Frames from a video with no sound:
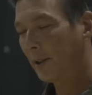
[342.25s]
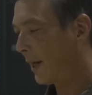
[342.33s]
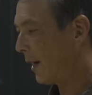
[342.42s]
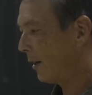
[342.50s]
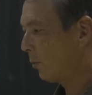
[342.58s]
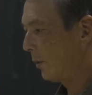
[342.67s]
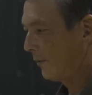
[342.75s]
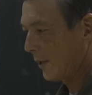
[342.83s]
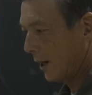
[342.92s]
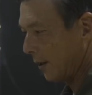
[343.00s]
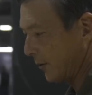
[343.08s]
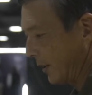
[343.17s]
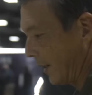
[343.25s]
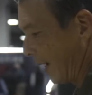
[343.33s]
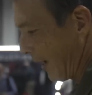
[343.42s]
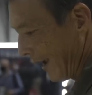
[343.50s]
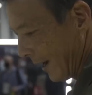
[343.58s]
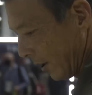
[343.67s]
down, we've got the
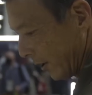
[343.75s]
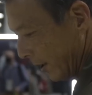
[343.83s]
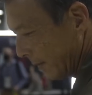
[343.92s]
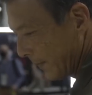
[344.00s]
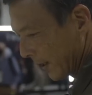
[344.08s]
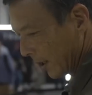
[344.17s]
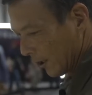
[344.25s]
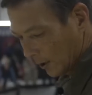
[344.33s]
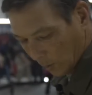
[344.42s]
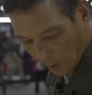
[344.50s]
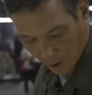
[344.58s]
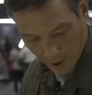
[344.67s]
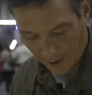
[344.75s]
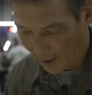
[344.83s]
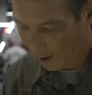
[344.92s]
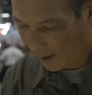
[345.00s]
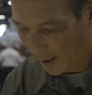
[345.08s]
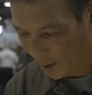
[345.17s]
Hera, which the
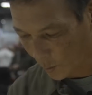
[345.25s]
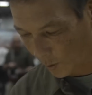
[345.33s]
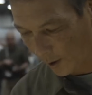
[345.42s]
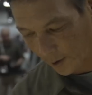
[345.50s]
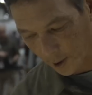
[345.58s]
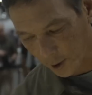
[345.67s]
Hera has one of the